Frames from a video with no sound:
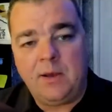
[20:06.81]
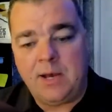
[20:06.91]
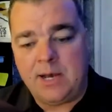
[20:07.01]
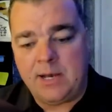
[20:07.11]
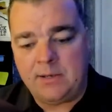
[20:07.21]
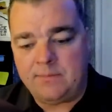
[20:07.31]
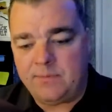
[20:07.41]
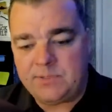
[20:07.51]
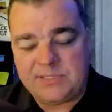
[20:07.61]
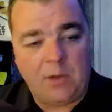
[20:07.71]
uh,
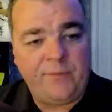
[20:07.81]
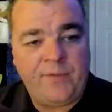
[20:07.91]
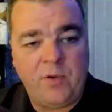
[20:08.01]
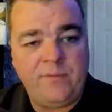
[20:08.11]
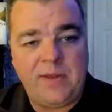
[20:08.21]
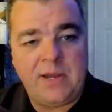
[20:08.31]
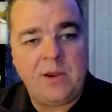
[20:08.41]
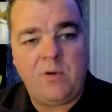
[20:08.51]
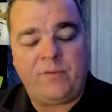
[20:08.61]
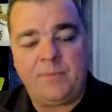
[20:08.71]
cell phone
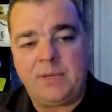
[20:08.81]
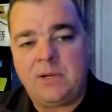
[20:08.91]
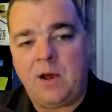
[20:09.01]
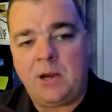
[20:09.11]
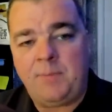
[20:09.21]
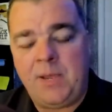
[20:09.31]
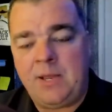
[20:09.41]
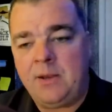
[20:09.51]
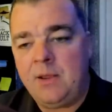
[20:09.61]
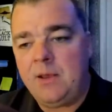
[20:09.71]
video from the cockpit